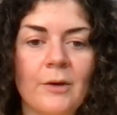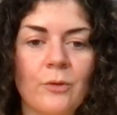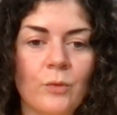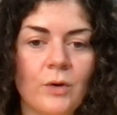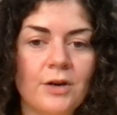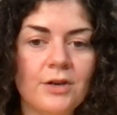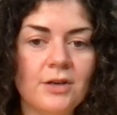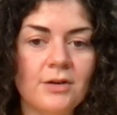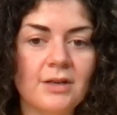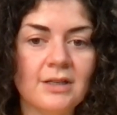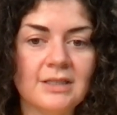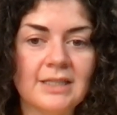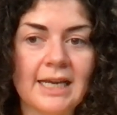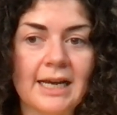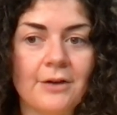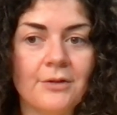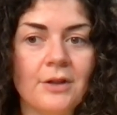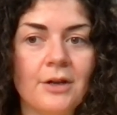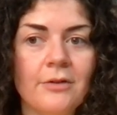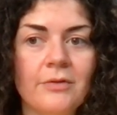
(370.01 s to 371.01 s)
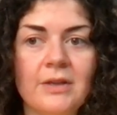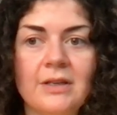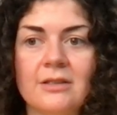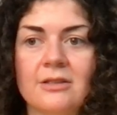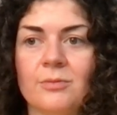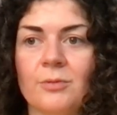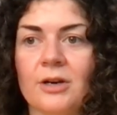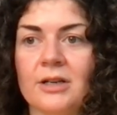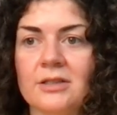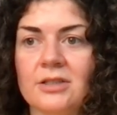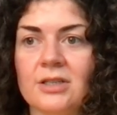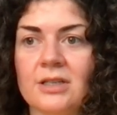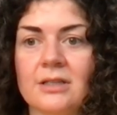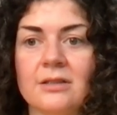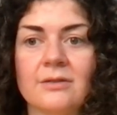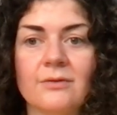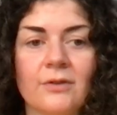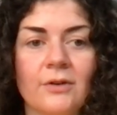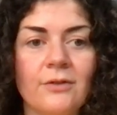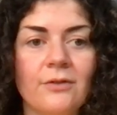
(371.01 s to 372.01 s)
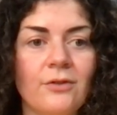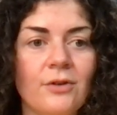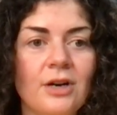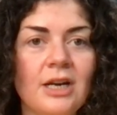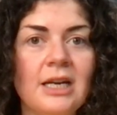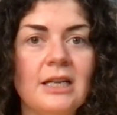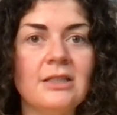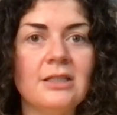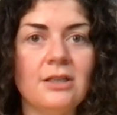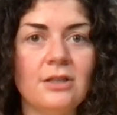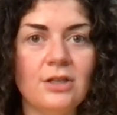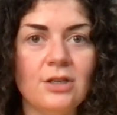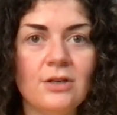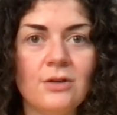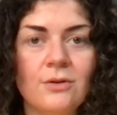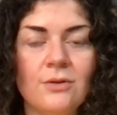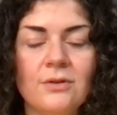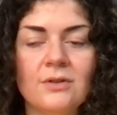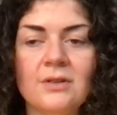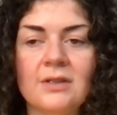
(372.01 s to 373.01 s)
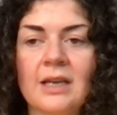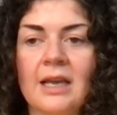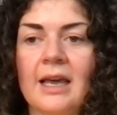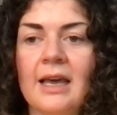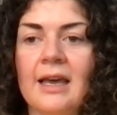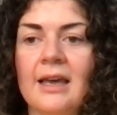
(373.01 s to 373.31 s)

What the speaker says: where you can download these spreadsheets for free to use.